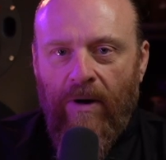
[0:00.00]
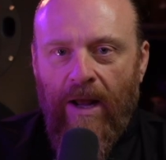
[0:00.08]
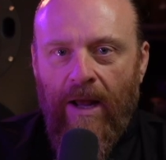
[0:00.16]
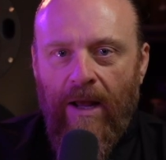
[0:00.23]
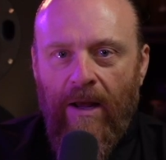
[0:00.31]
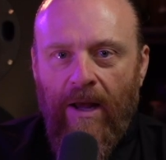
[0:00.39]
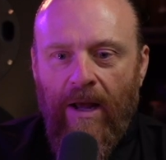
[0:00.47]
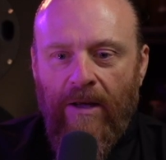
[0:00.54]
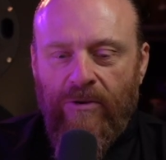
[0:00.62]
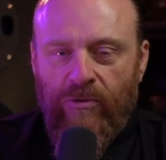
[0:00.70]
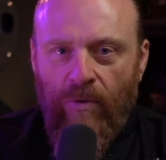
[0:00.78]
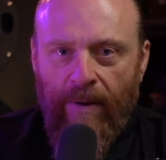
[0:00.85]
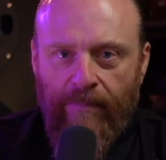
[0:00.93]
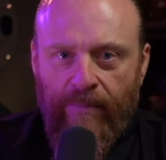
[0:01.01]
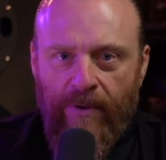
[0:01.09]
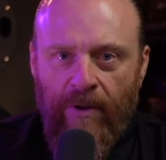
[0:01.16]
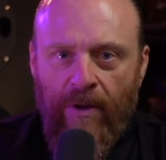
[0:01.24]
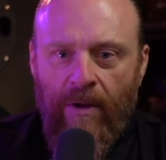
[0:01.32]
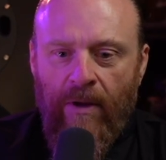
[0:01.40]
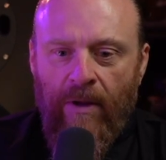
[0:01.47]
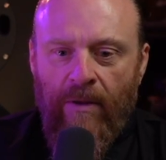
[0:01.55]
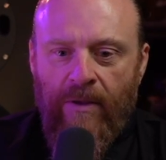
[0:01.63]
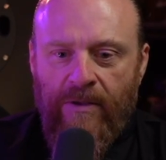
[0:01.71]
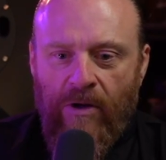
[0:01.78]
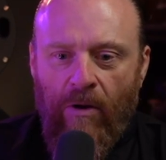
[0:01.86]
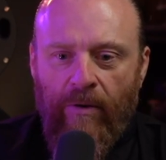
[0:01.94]
uh, uh, script,
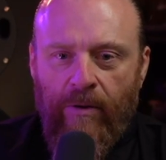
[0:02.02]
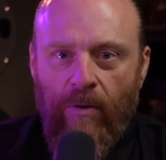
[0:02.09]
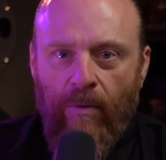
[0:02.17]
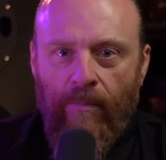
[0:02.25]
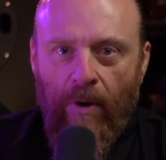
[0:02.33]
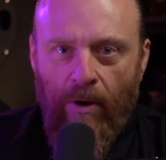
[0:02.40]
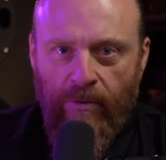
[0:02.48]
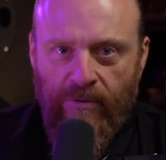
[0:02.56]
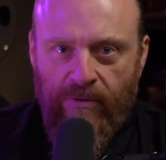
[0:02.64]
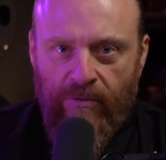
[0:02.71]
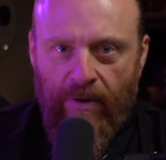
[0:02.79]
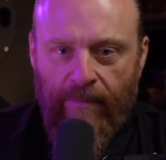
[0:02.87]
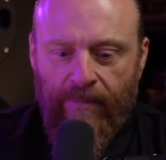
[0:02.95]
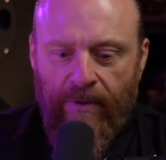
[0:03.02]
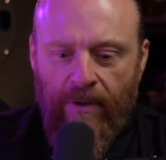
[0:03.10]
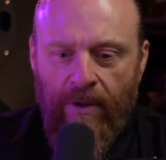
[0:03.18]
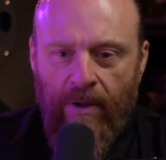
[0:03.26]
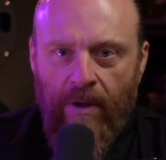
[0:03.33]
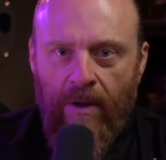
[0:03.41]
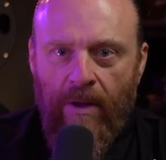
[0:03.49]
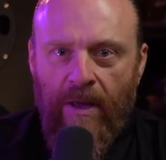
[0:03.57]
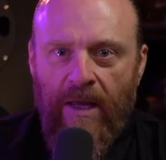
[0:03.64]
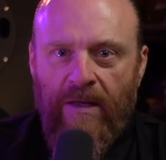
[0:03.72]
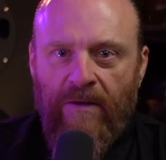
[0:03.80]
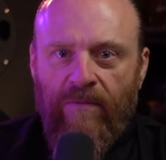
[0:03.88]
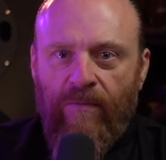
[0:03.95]
this oracle bone script,
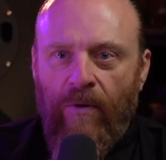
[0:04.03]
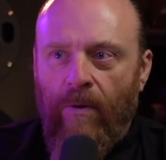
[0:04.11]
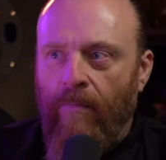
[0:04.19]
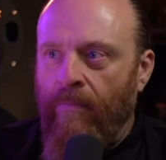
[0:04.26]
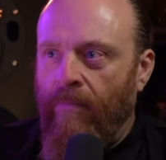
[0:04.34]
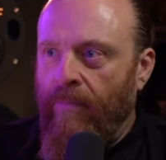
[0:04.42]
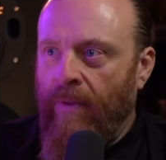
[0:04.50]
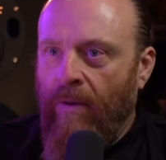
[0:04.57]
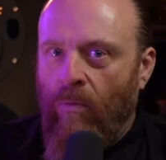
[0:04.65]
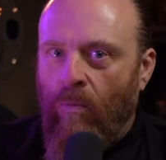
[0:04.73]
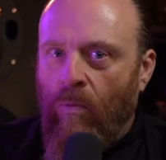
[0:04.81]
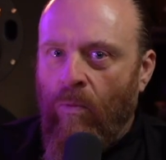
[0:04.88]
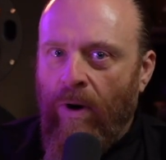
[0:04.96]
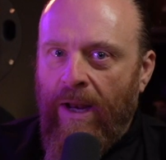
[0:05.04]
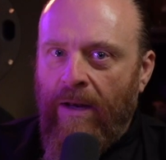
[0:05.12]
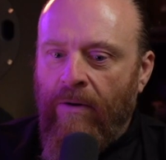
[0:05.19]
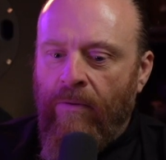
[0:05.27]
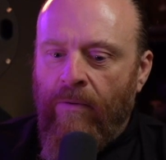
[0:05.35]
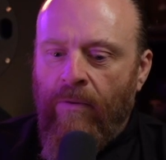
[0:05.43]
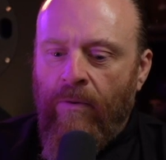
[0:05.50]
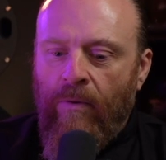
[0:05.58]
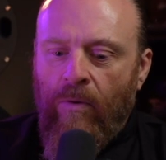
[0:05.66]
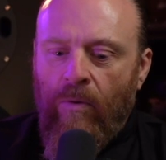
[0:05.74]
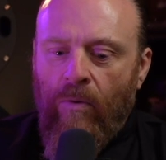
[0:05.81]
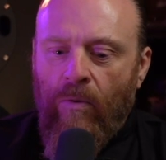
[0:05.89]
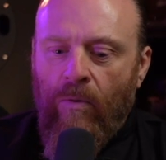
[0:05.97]
is from when
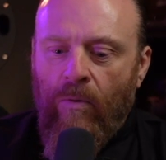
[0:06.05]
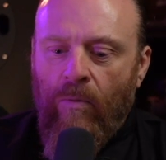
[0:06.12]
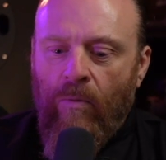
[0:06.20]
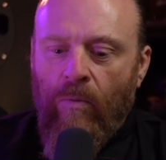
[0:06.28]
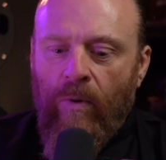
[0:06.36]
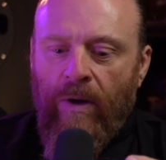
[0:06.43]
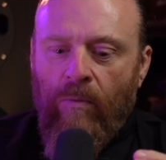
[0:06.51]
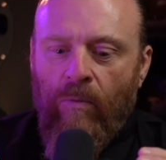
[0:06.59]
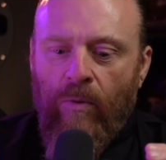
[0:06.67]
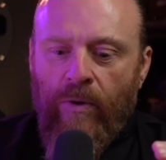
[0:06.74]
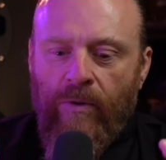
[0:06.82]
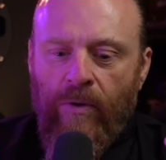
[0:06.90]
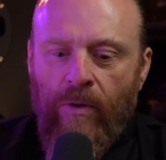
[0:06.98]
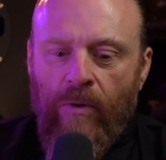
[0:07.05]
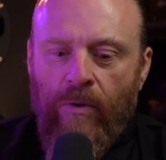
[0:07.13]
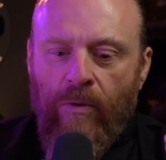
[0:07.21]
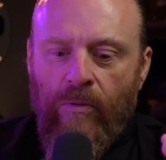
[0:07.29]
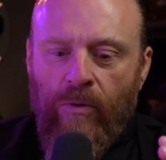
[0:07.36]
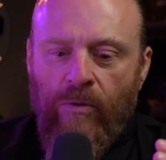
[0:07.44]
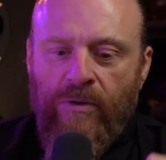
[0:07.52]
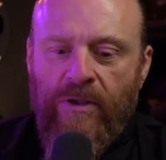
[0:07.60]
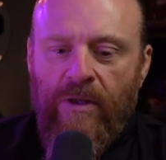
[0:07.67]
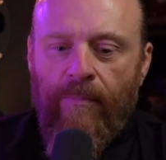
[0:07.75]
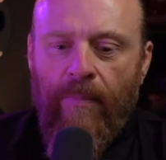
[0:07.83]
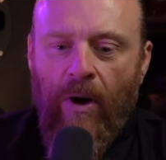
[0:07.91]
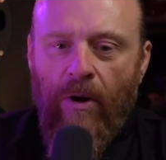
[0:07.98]
we would use
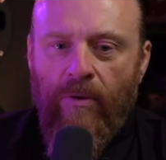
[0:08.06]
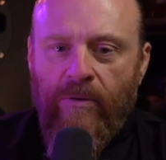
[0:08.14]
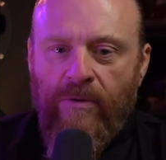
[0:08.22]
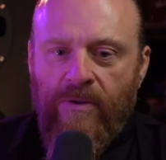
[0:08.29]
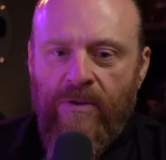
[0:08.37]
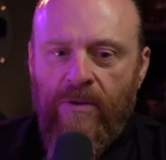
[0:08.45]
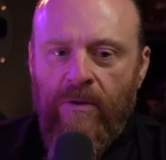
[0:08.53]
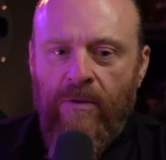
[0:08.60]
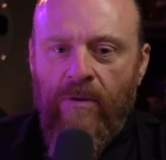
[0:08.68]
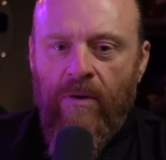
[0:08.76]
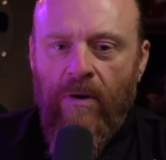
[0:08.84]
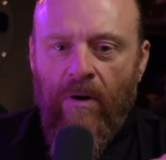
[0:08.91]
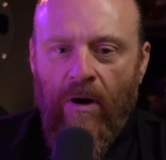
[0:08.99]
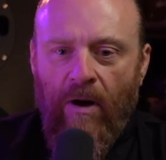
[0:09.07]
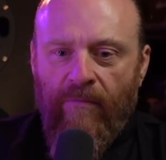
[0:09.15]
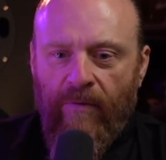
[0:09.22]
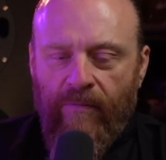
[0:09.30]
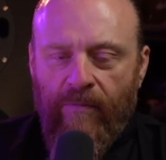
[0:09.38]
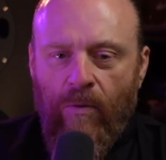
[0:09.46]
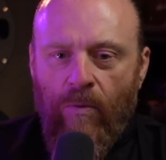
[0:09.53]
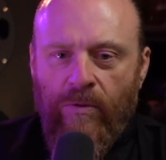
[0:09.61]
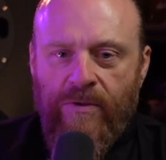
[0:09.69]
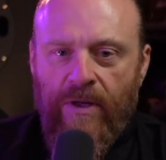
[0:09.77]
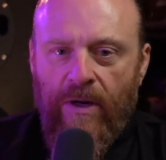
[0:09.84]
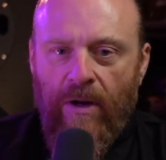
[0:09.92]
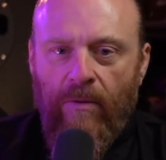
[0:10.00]
the bones of, of
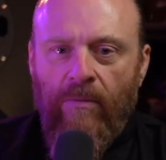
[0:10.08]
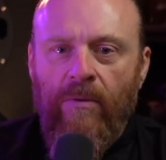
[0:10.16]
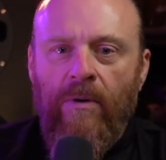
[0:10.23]
course, you know,